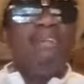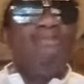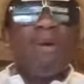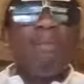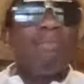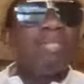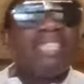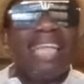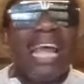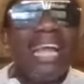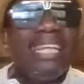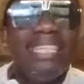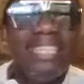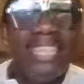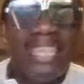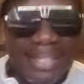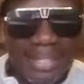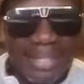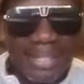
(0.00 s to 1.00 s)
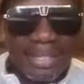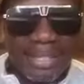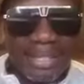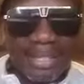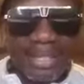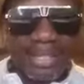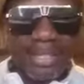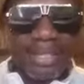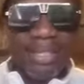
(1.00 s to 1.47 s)
from side chicks,
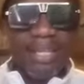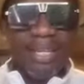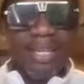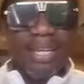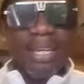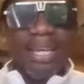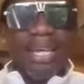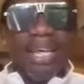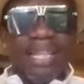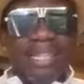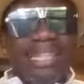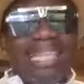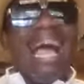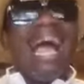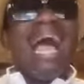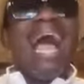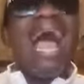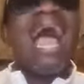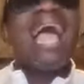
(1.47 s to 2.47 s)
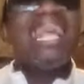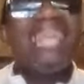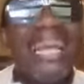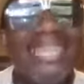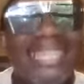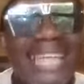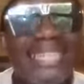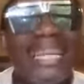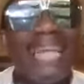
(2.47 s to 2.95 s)
they are
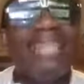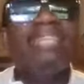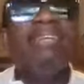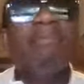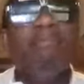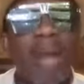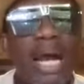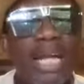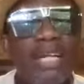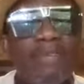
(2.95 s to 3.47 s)
higher than the demand